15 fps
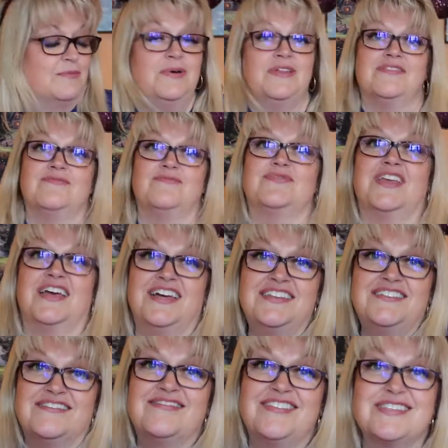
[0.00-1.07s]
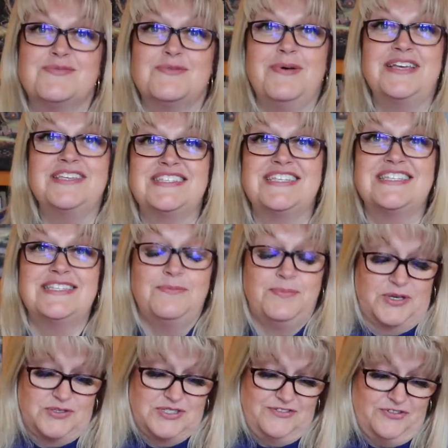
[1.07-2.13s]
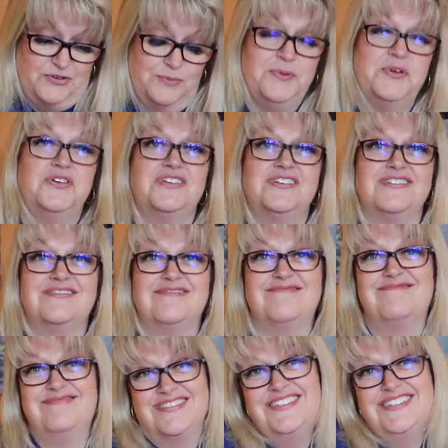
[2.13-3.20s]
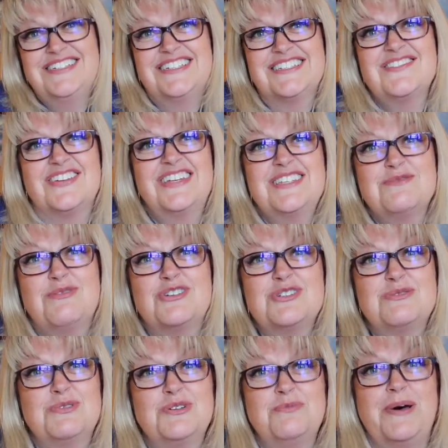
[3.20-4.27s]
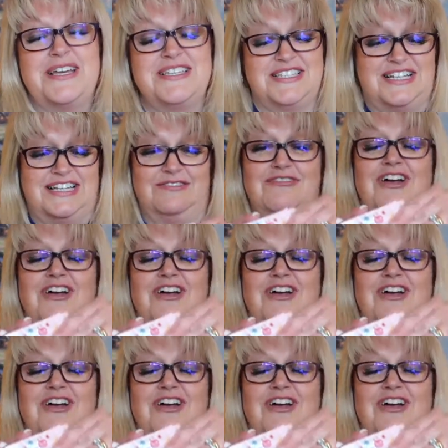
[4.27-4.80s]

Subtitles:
But that's what Disney beautiful, but you know, so I need to watch them all basically.